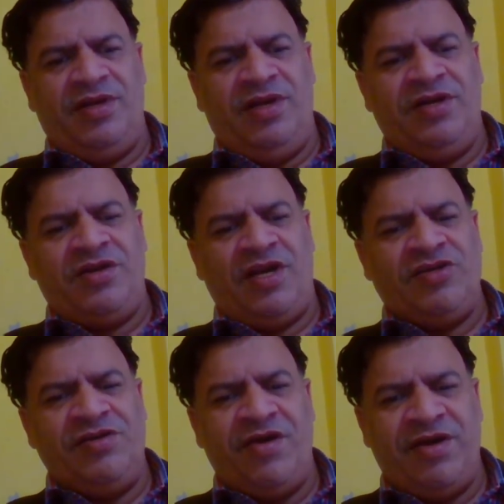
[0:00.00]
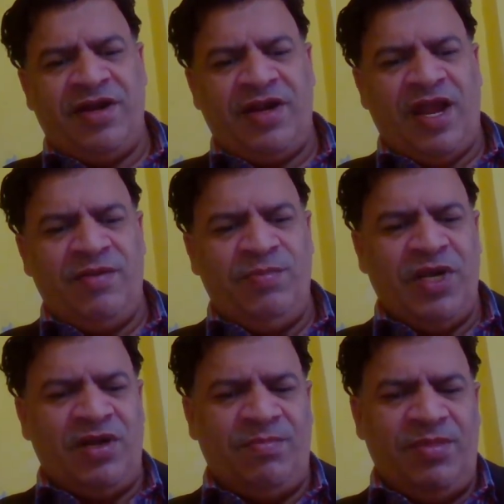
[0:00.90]
international treaty can
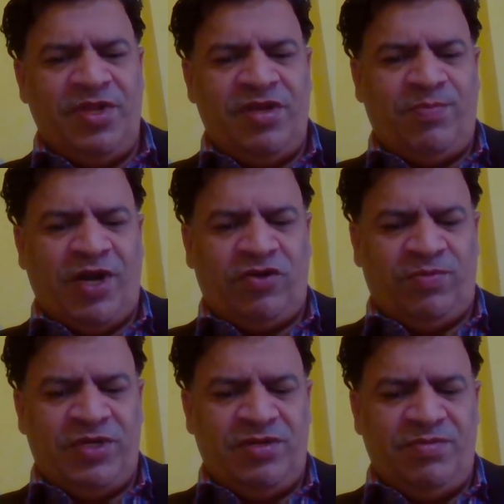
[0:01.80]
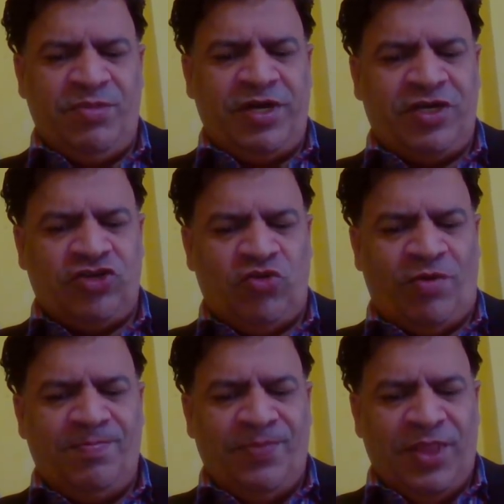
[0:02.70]
become the part of the British law.
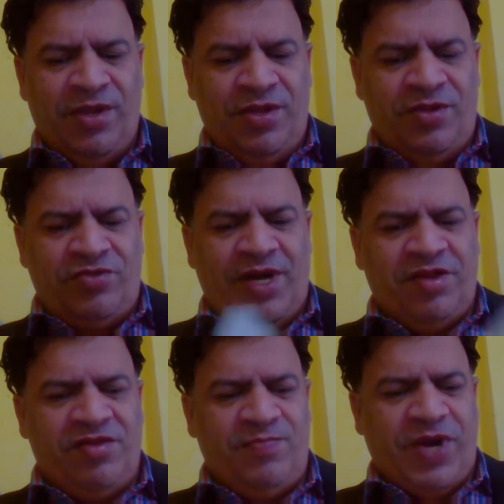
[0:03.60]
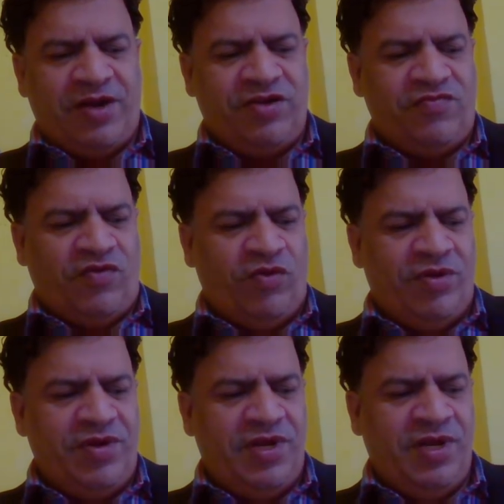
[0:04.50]
So that is the practice
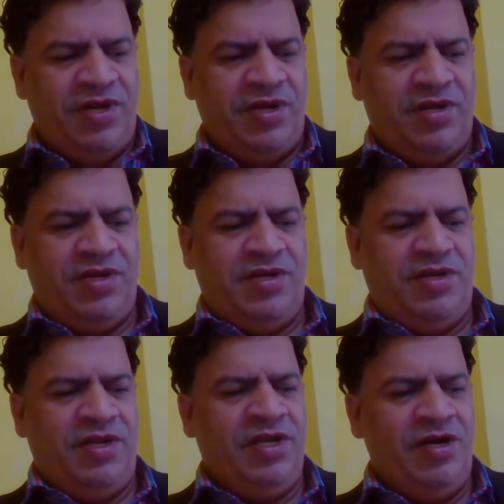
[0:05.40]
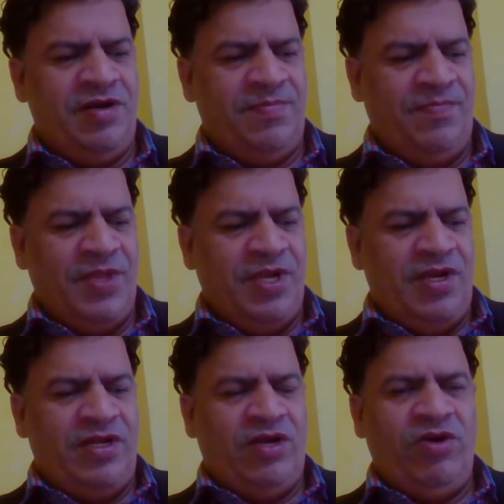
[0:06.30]
followed in England.
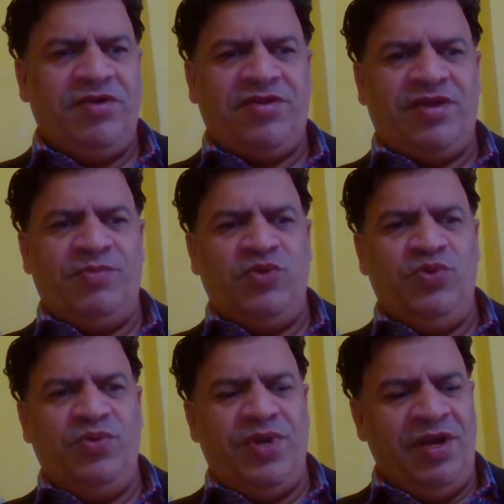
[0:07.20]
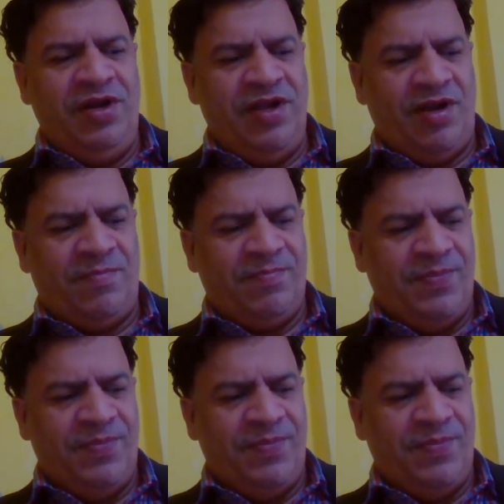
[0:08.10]
Now let us come to India.